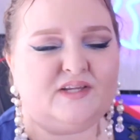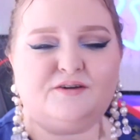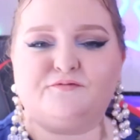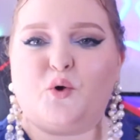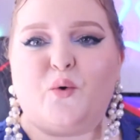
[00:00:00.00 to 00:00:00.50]

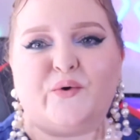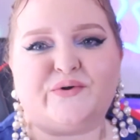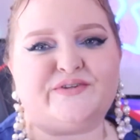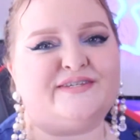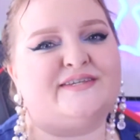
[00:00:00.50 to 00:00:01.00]
of
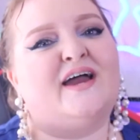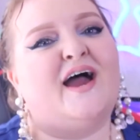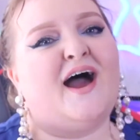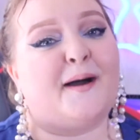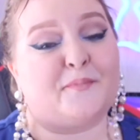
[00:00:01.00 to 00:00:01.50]
course
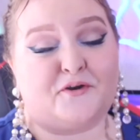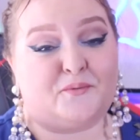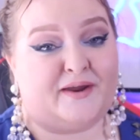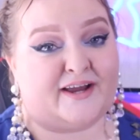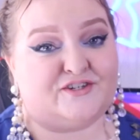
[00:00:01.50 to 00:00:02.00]
I'm going to
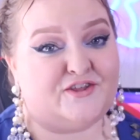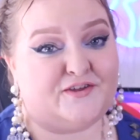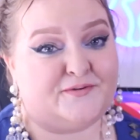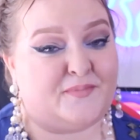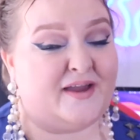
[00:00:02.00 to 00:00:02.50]
react to
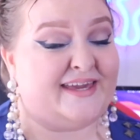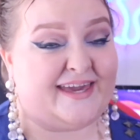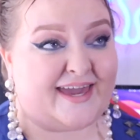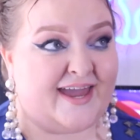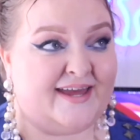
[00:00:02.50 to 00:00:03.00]
them
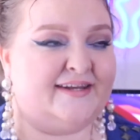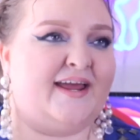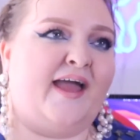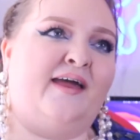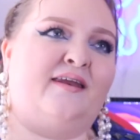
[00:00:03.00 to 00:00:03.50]
again,
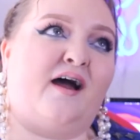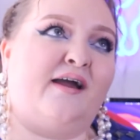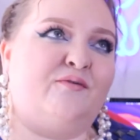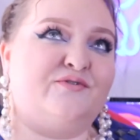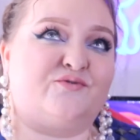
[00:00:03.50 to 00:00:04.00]
and I
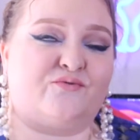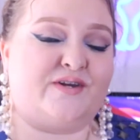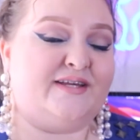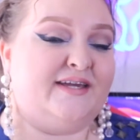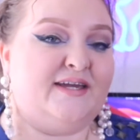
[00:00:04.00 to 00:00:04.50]
was
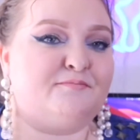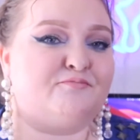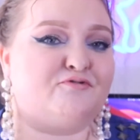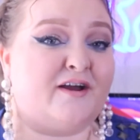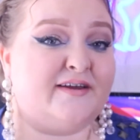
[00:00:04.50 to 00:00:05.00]
really
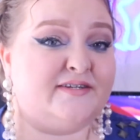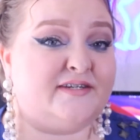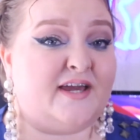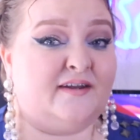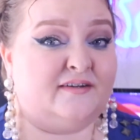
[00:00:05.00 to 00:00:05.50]

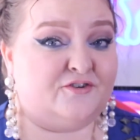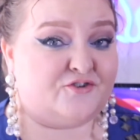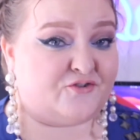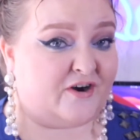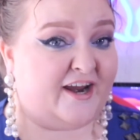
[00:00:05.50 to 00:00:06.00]
impressed and
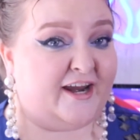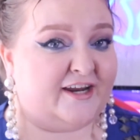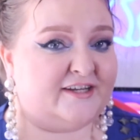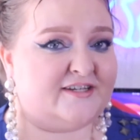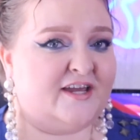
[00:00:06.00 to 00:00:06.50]

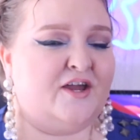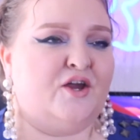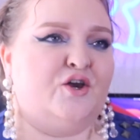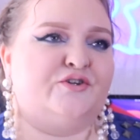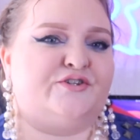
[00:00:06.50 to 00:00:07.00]
intrigued.
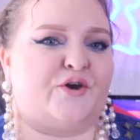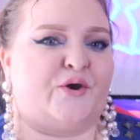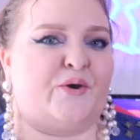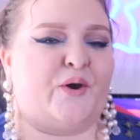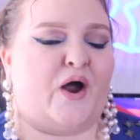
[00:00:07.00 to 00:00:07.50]
So
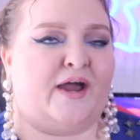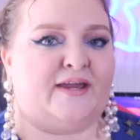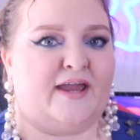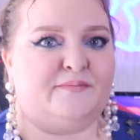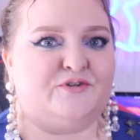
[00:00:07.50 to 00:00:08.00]

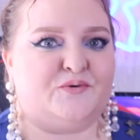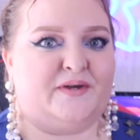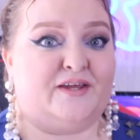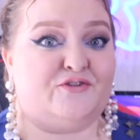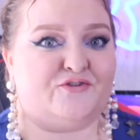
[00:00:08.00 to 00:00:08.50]
I am
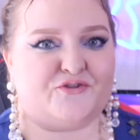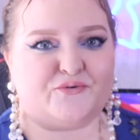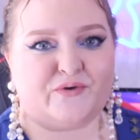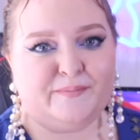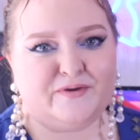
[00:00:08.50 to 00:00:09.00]
doing
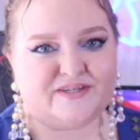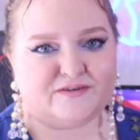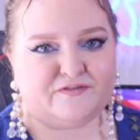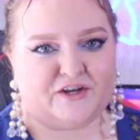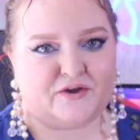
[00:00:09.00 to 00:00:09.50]
3 music
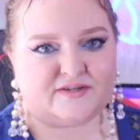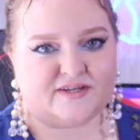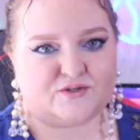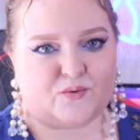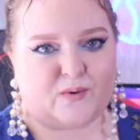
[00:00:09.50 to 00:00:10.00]
videos
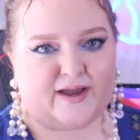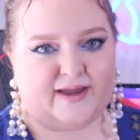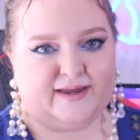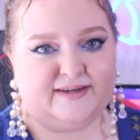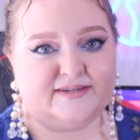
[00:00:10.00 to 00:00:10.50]
as
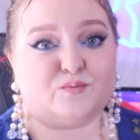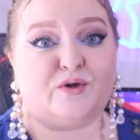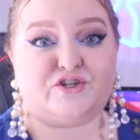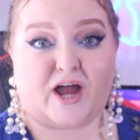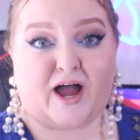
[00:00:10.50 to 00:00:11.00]
always,
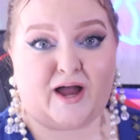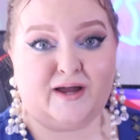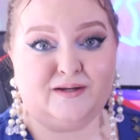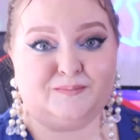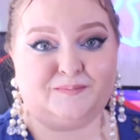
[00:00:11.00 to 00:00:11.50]
which
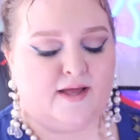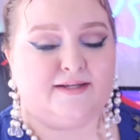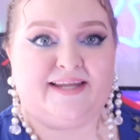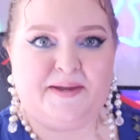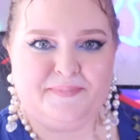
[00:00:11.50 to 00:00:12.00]
are
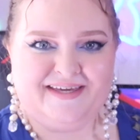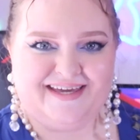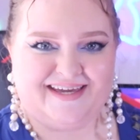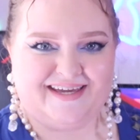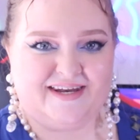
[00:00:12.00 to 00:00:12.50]
Let Me
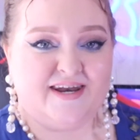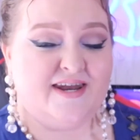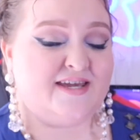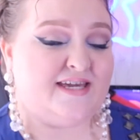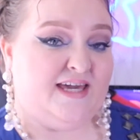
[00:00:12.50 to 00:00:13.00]
In,
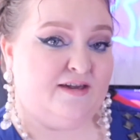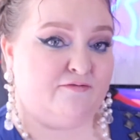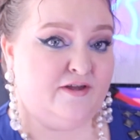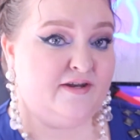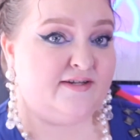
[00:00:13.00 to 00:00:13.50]

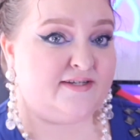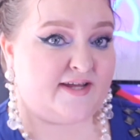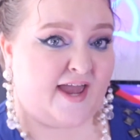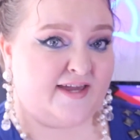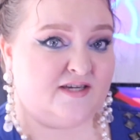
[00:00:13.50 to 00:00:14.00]
Given,
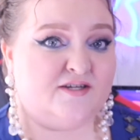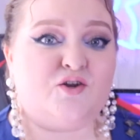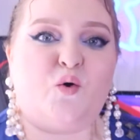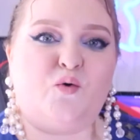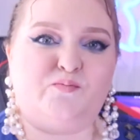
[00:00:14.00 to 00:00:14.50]
Taken or